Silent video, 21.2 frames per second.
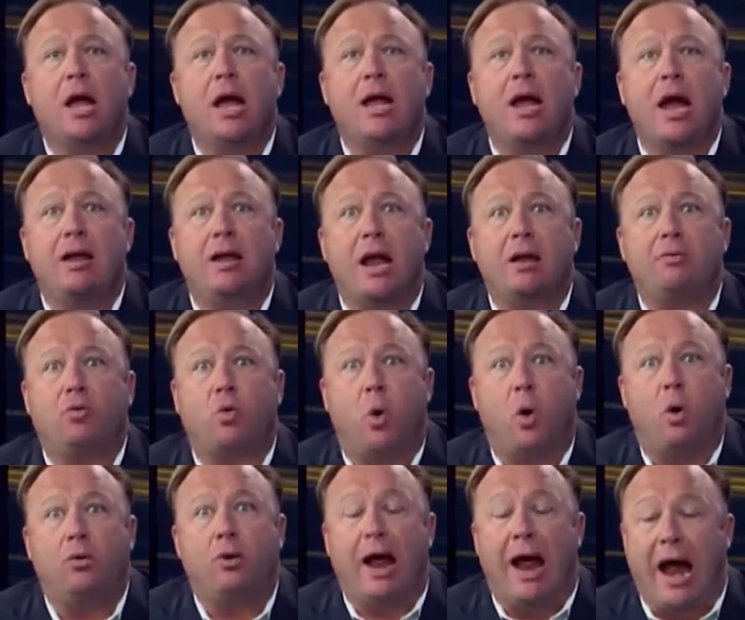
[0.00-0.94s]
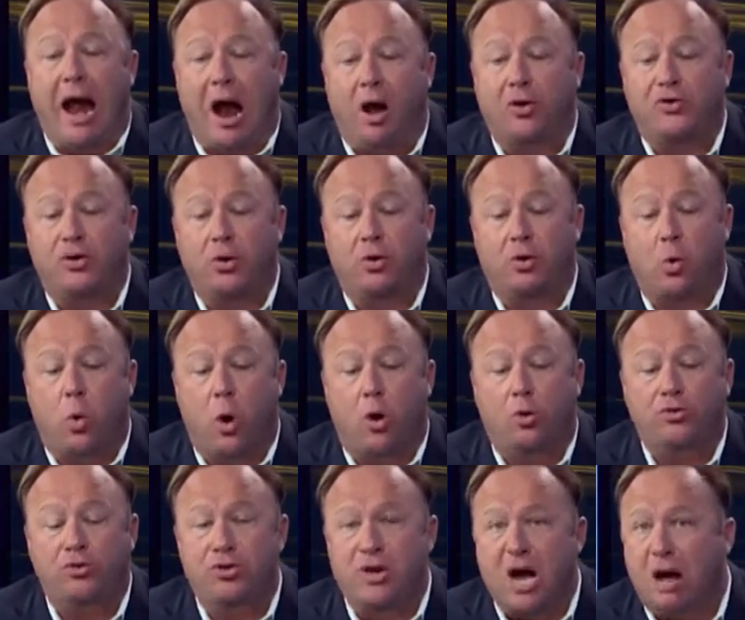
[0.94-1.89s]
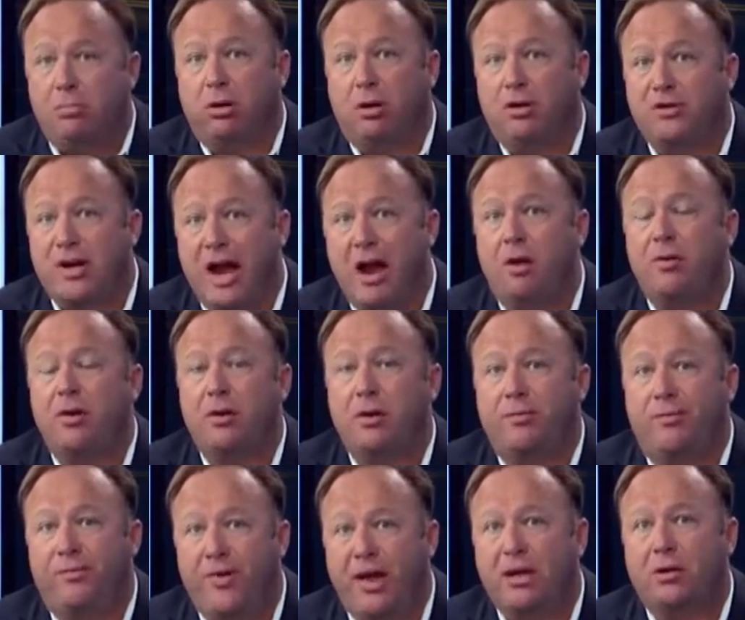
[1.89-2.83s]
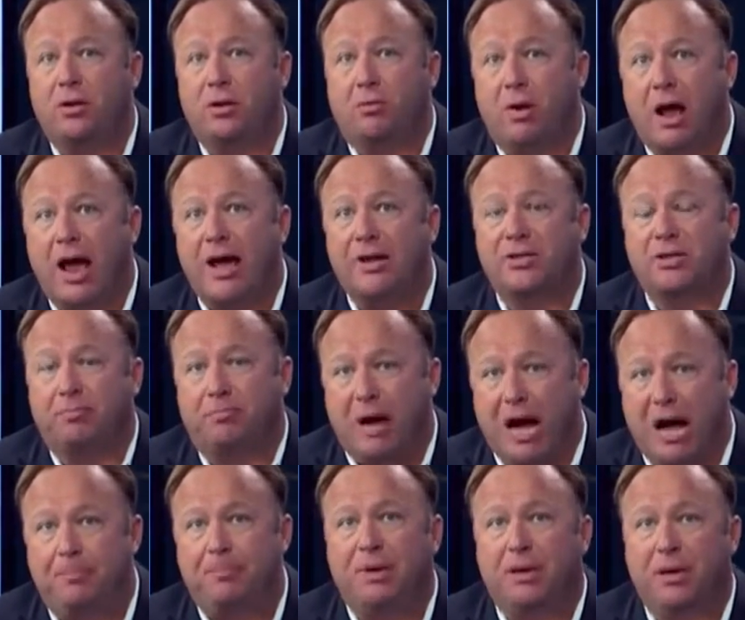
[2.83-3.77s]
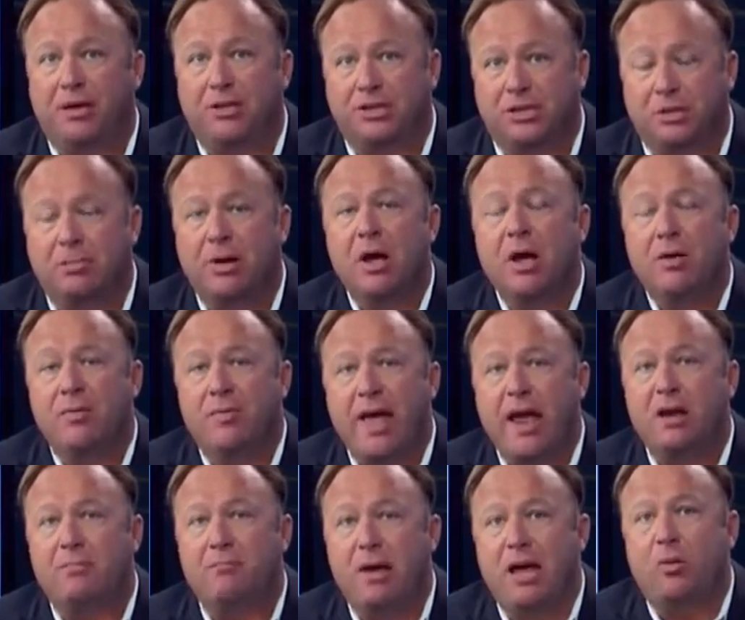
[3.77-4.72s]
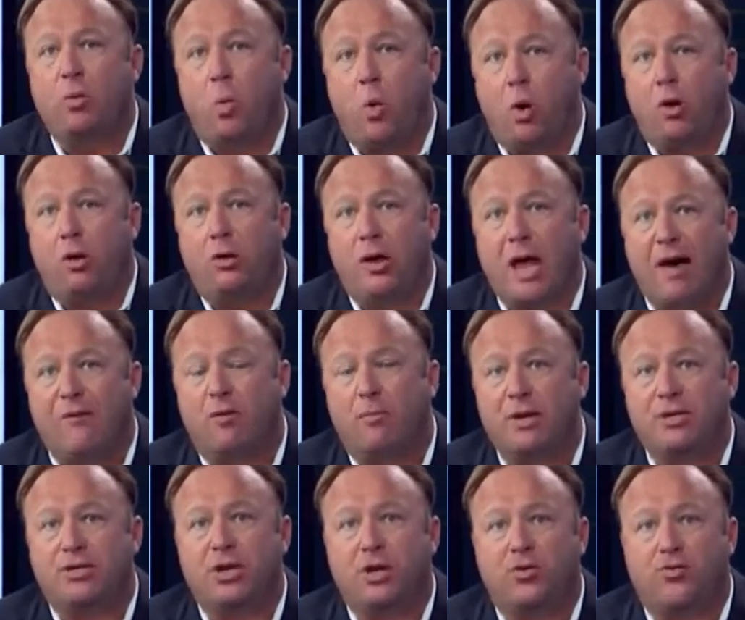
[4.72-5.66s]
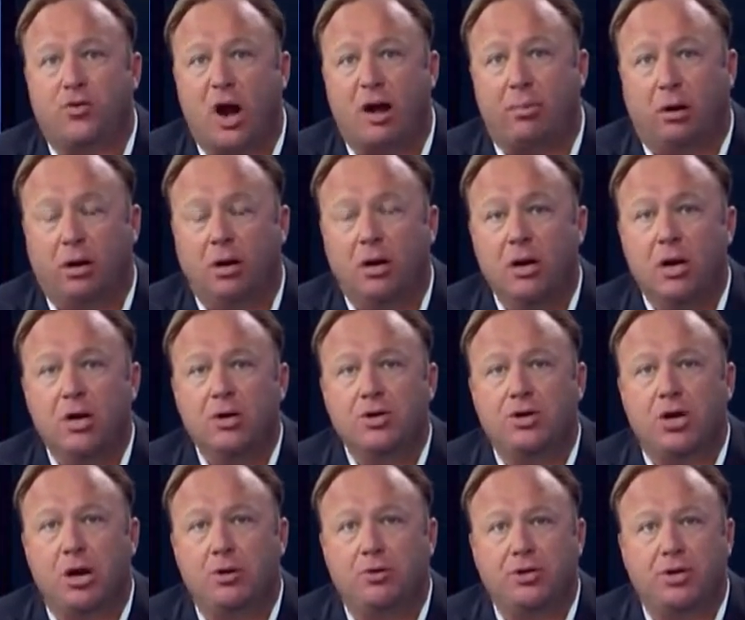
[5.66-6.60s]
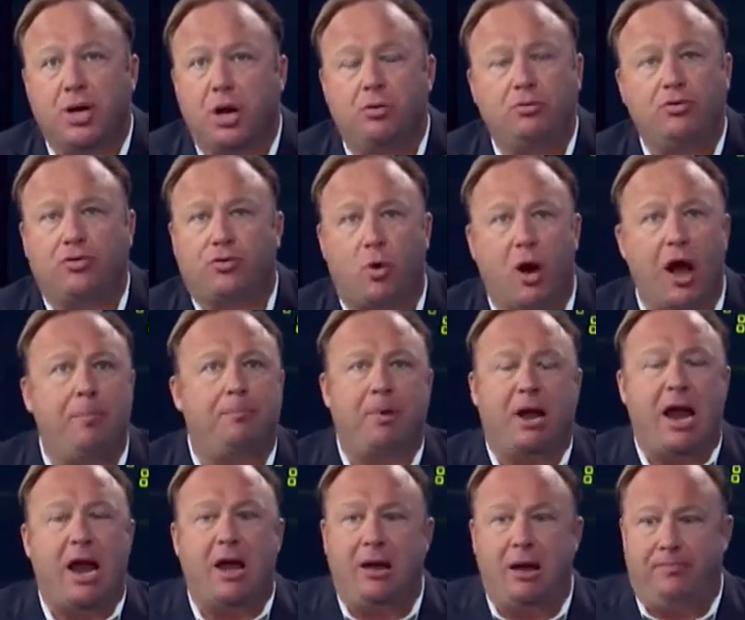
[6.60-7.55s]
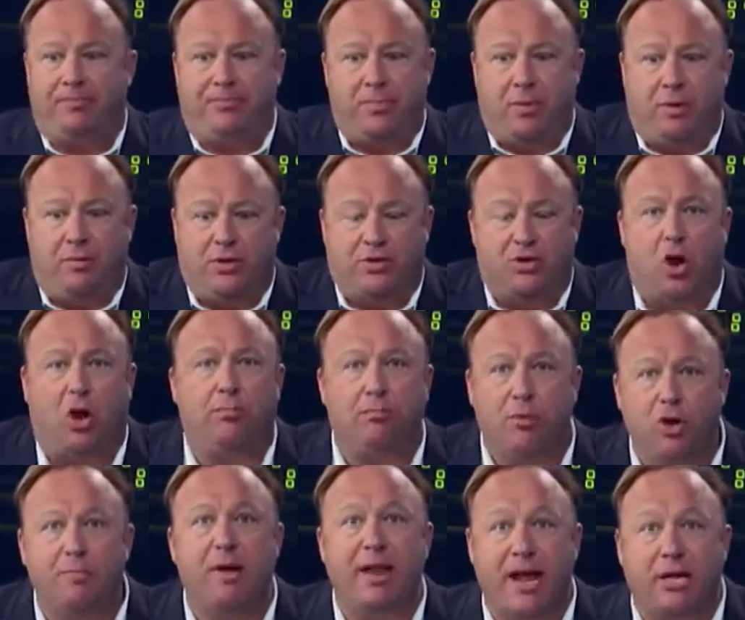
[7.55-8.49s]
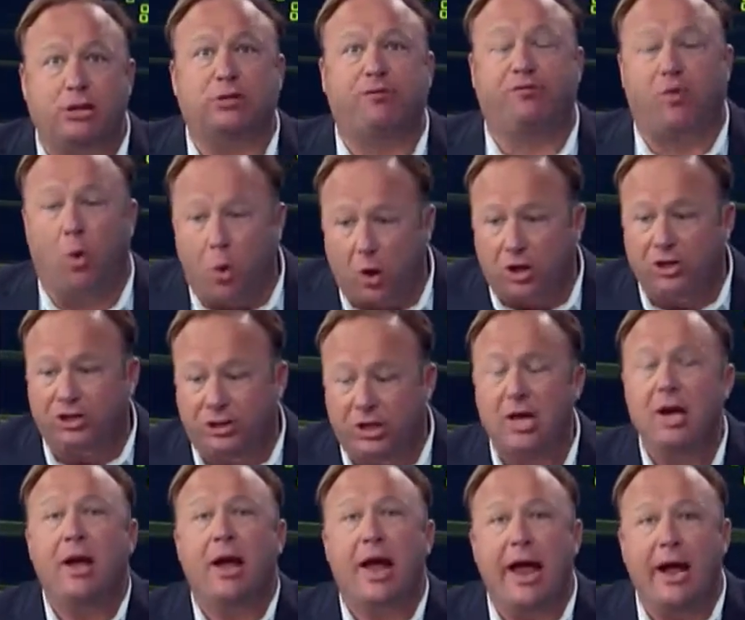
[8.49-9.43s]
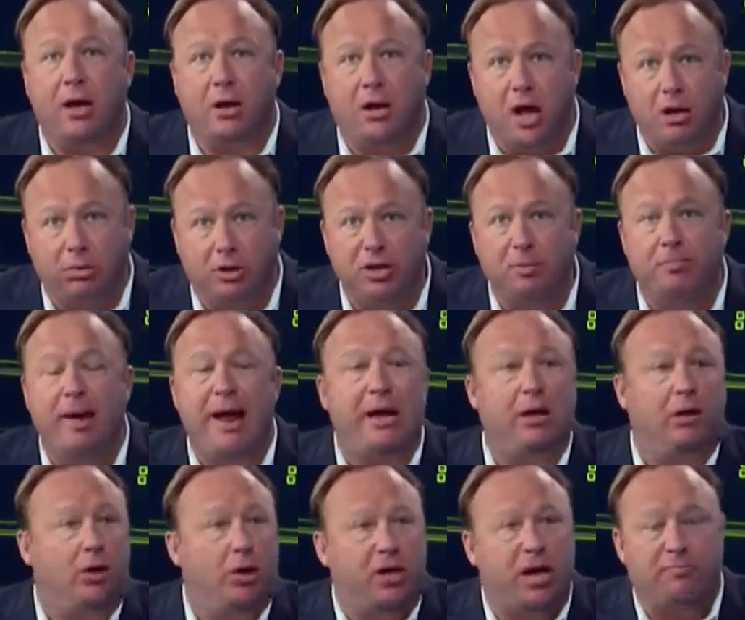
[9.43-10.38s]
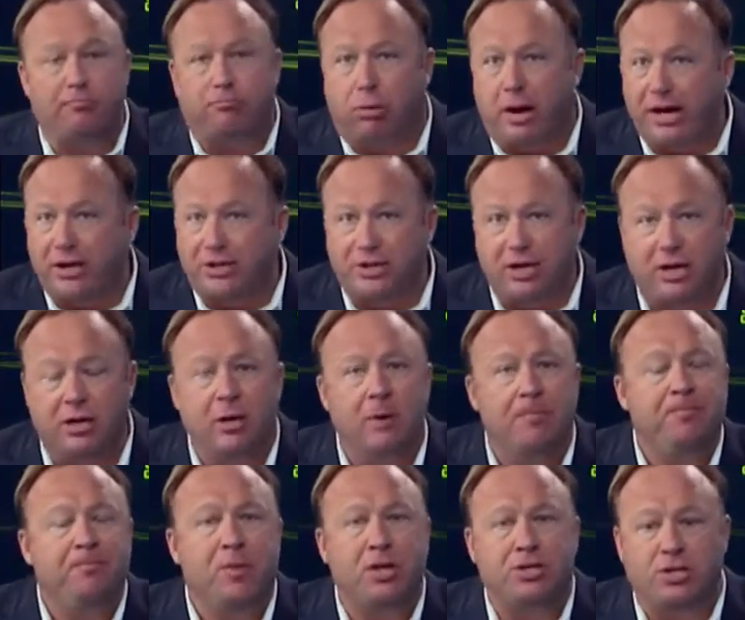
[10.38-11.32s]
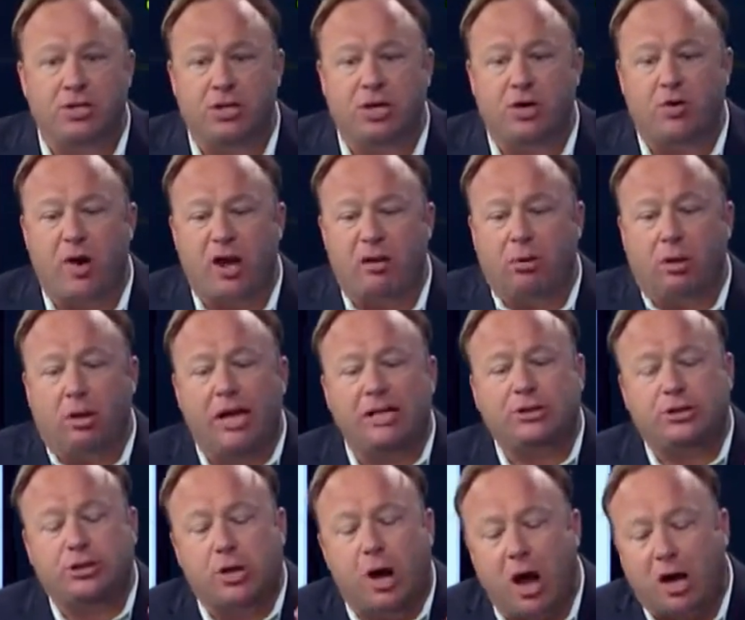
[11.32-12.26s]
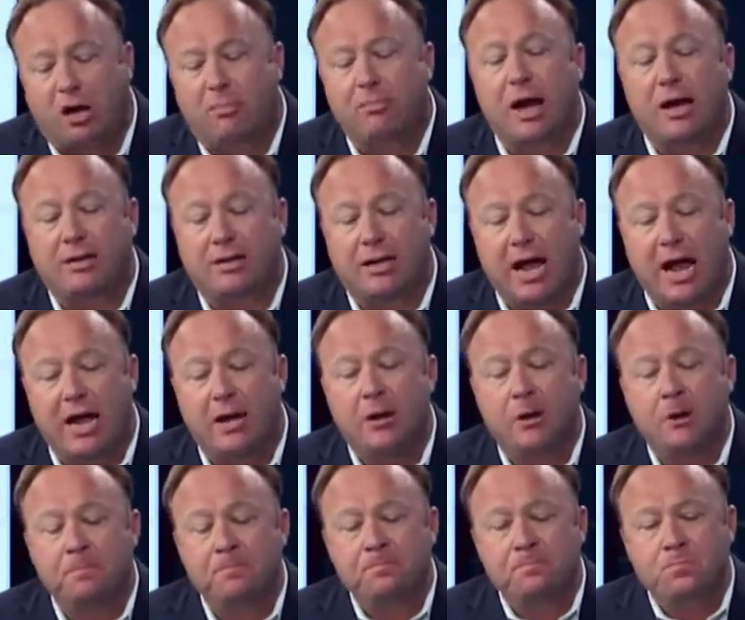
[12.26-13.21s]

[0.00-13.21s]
and quote, how to, quote, double down and defeat the rise of populism. They admit world government's in trouble. So Trump and this whole movement has forced a global debate. Look at Brexit. This is incredible. Let's talk about that.